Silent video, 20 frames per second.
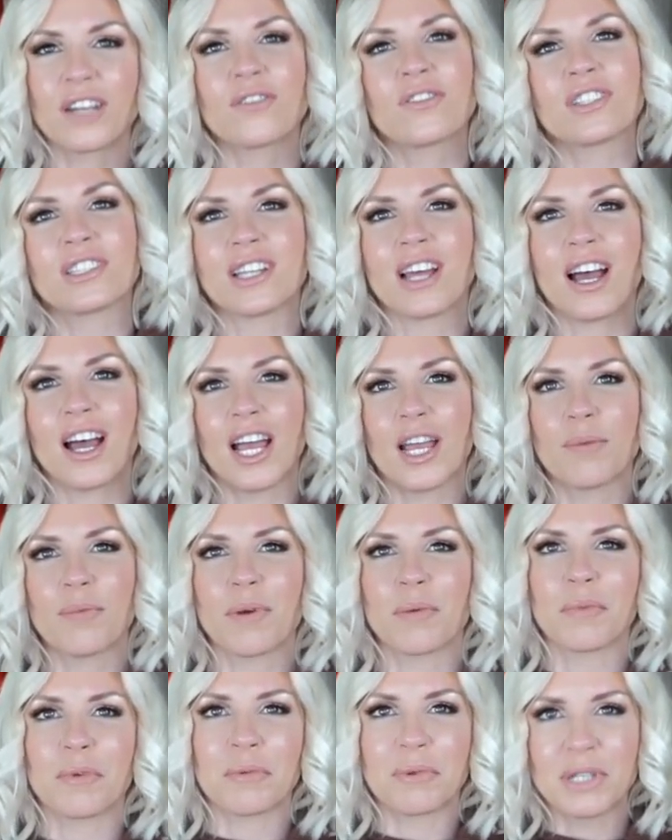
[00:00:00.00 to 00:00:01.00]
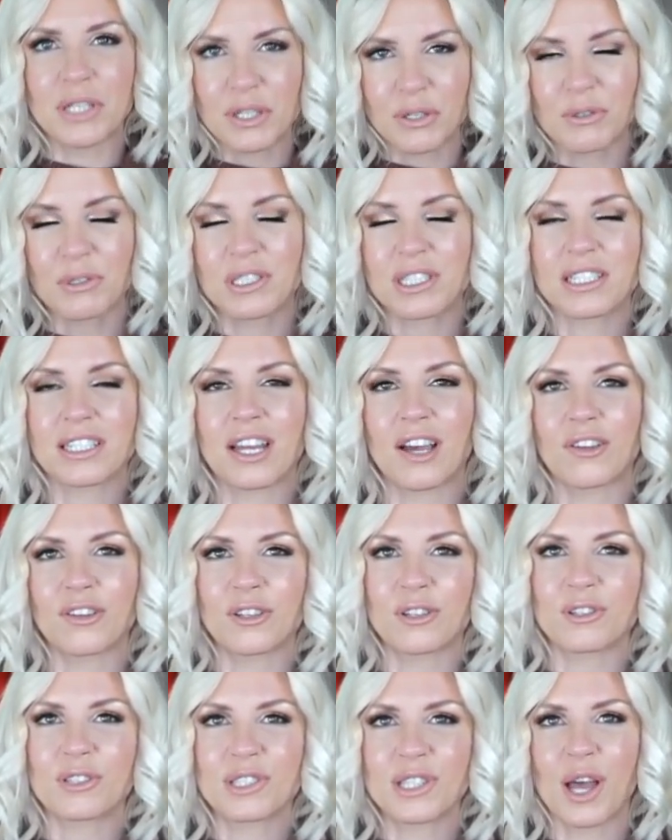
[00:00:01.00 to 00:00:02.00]
of the time. I mean, we do sit down
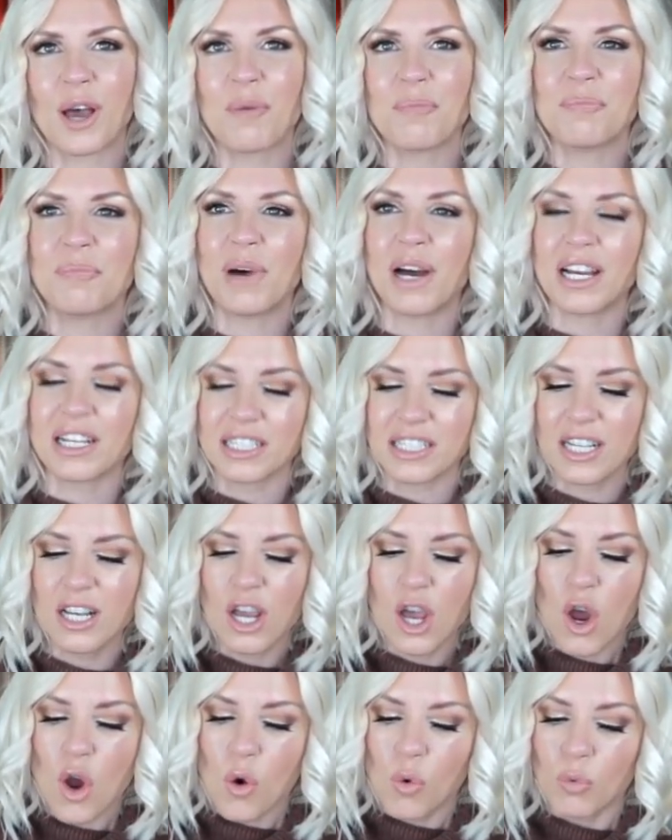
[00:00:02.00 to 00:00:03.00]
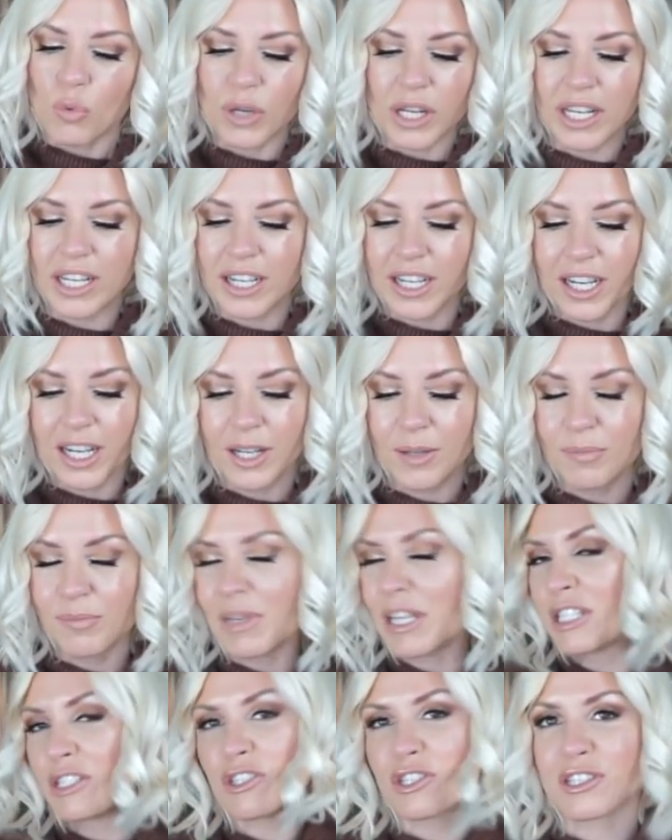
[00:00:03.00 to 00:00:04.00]
there some, but we, um,
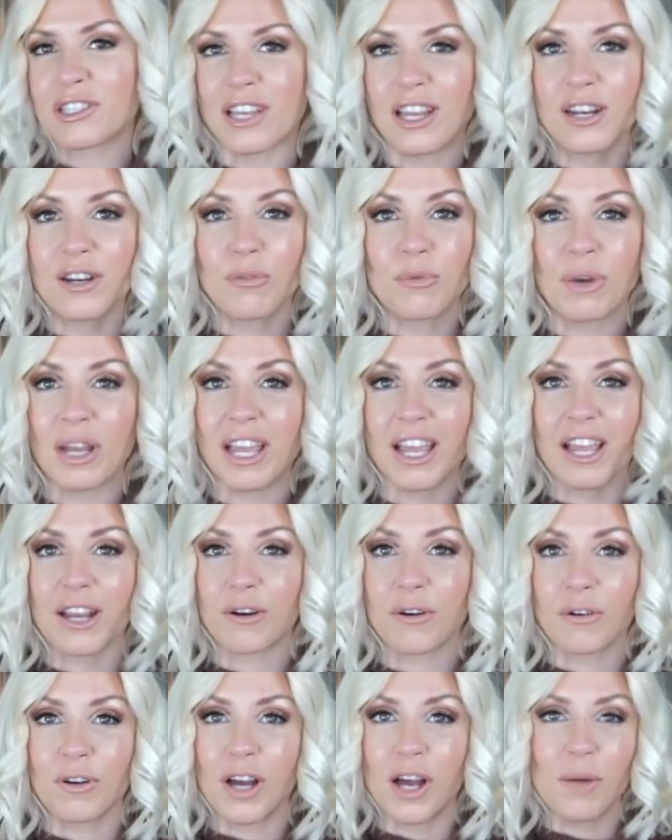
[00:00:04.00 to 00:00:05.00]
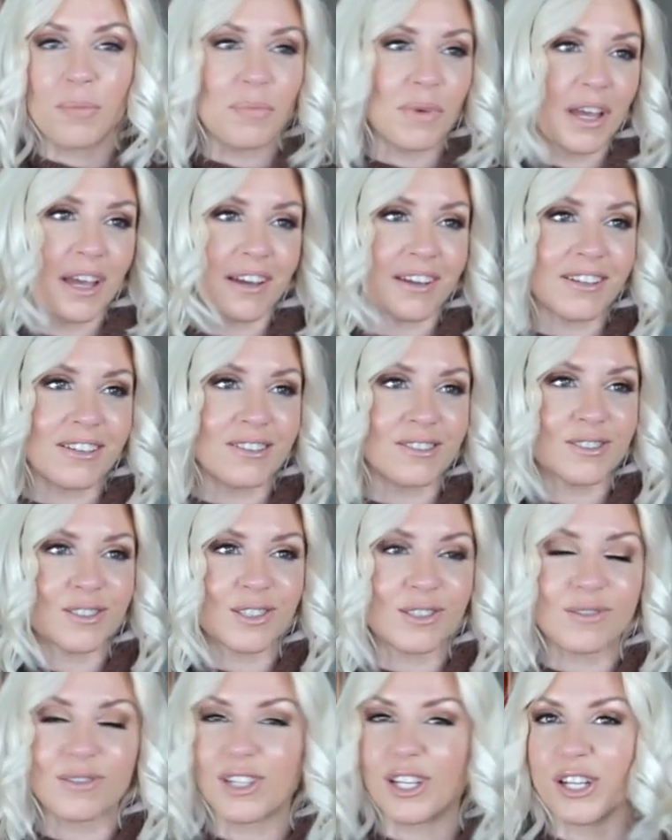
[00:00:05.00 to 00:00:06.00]
it's just kind of the way I grew up and,
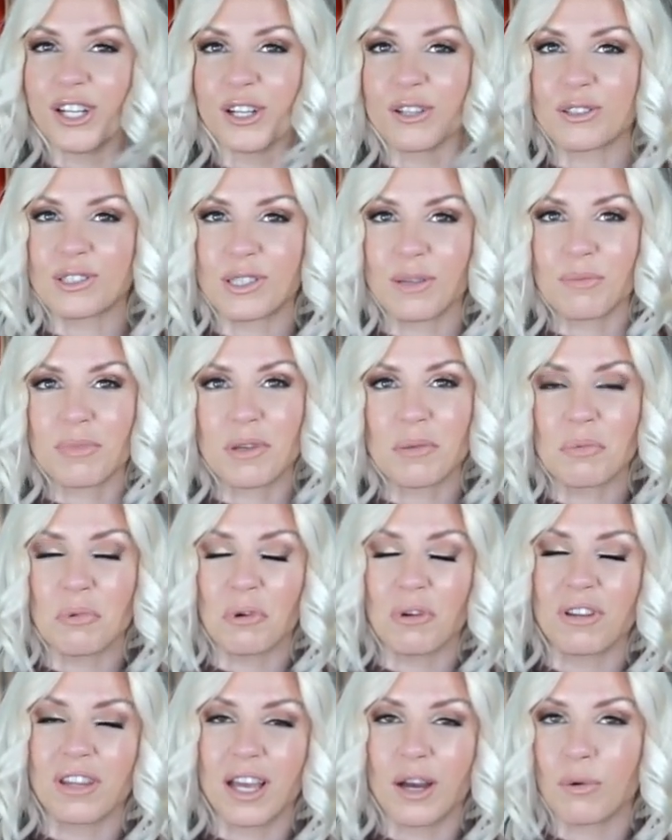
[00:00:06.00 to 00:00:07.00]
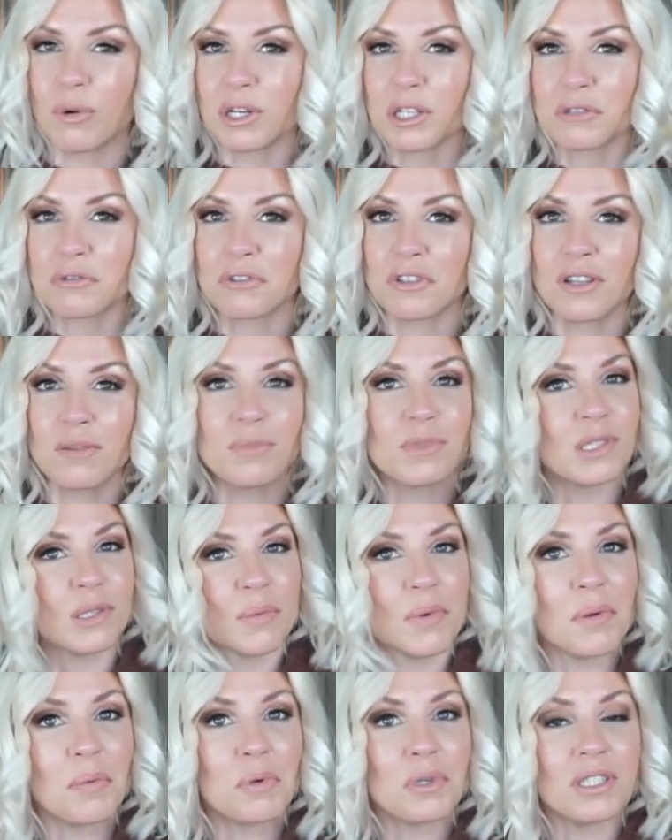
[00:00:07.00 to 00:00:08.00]
you know, some people that works for them and
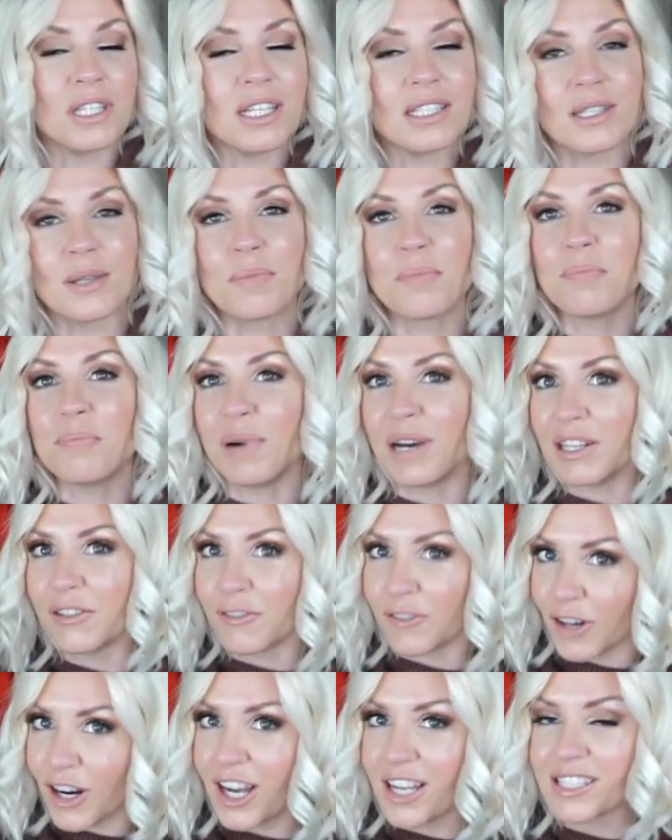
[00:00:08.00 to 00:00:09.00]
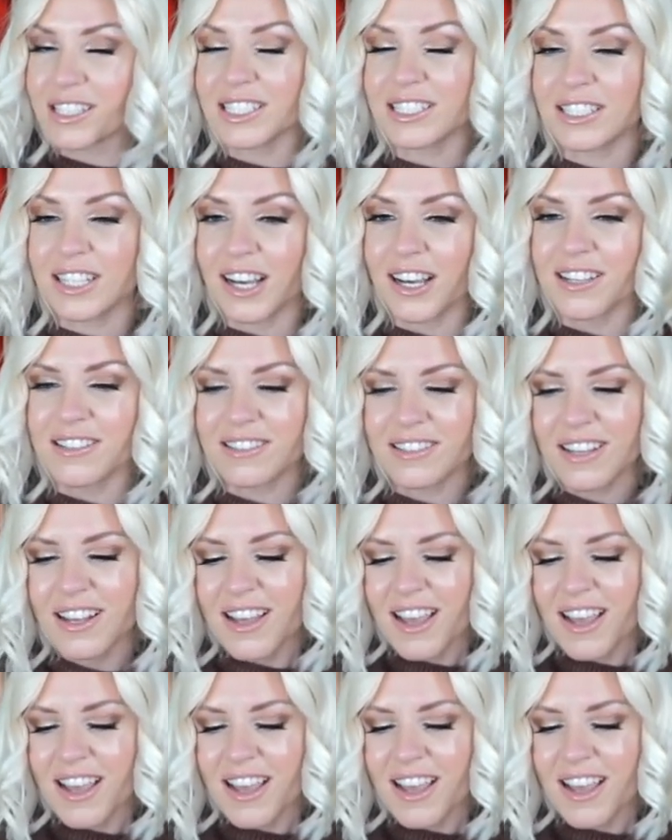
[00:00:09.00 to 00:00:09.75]
some people it doesn't. But for us, it does.